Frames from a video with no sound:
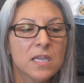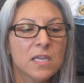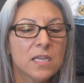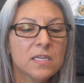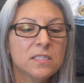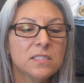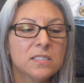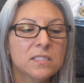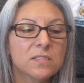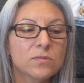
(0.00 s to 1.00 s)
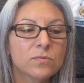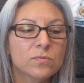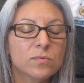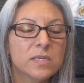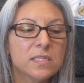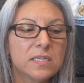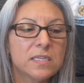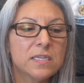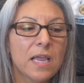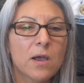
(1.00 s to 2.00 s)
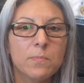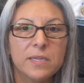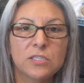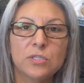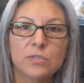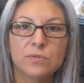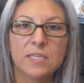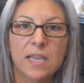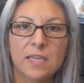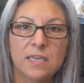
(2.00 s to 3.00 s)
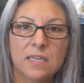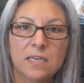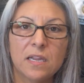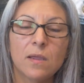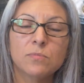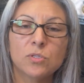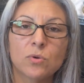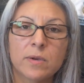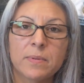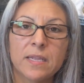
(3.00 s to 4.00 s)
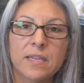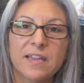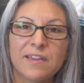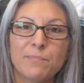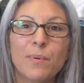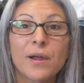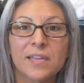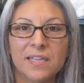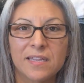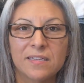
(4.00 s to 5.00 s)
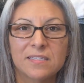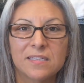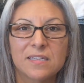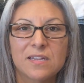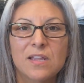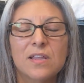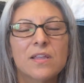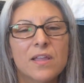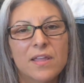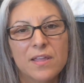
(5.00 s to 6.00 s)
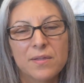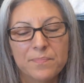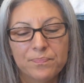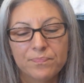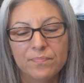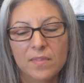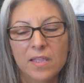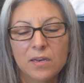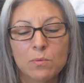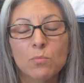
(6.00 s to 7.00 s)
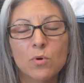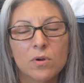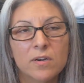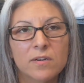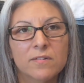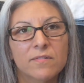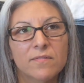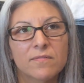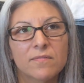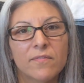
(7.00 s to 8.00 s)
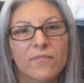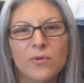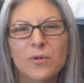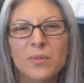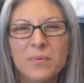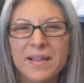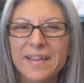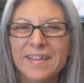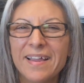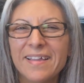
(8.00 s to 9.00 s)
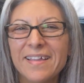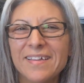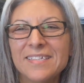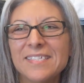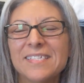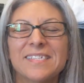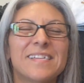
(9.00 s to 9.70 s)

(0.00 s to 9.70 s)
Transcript: it's really helping to take it in, absorb it, and embody it in a more full way, I guess.